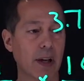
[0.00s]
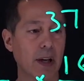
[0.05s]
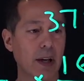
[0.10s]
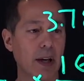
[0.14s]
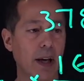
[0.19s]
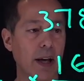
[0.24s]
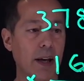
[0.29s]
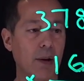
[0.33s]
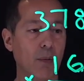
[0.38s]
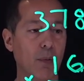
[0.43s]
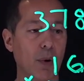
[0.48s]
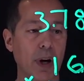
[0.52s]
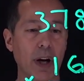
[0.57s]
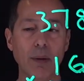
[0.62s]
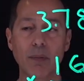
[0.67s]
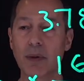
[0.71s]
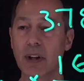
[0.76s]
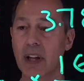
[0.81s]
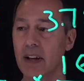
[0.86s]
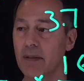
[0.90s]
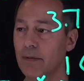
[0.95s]
and what I'm
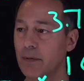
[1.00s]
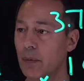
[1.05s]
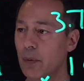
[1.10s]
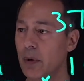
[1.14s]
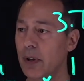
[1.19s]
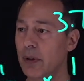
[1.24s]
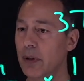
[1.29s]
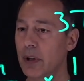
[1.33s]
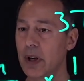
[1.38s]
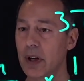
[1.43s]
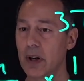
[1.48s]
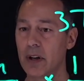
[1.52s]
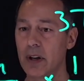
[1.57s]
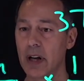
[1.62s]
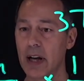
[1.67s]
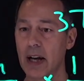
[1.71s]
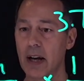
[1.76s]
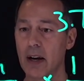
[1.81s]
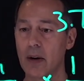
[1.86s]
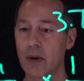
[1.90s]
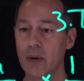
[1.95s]
left with here
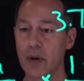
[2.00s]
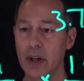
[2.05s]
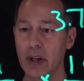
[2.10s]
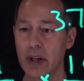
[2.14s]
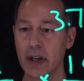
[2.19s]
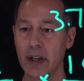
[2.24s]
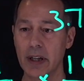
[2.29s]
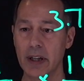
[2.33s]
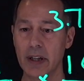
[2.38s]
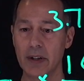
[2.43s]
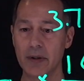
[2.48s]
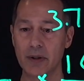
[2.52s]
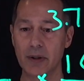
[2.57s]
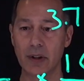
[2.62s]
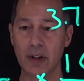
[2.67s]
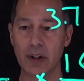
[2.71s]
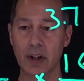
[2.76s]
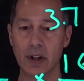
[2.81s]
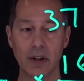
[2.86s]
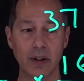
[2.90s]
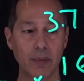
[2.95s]
now is
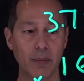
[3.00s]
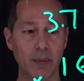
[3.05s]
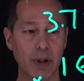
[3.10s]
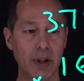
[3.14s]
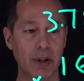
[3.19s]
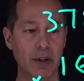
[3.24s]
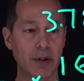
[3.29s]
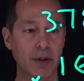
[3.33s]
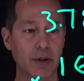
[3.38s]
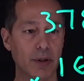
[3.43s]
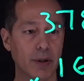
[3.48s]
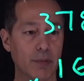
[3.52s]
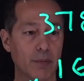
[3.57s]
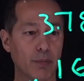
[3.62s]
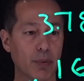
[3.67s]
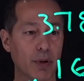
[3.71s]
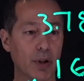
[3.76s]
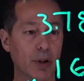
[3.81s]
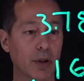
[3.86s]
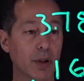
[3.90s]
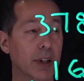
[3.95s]
kilometers
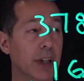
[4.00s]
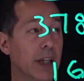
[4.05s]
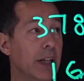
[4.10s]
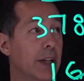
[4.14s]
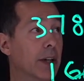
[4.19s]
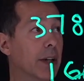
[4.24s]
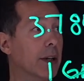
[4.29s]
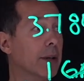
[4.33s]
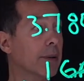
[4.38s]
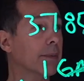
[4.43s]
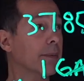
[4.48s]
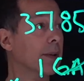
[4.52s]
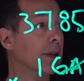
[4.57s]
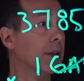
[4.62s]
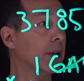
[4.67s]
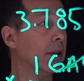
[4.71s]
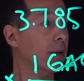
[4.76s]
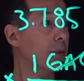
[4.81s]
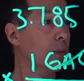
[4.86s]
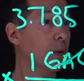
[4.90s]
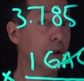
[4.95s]
per liter,
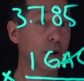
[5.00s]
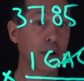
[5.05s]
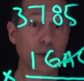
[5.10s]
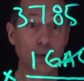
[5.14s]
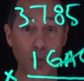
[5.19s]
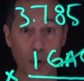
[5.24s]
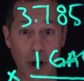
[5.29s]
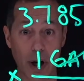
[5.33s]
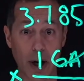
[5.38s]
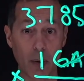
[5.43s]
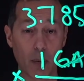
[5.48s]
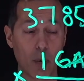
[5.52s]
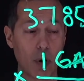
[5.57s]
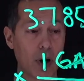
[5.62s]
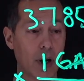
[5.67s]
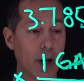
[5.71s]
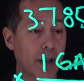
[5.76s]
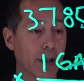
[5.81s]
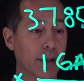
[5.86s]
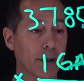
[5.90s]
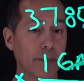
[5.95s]
which is what I
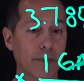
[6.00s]
want.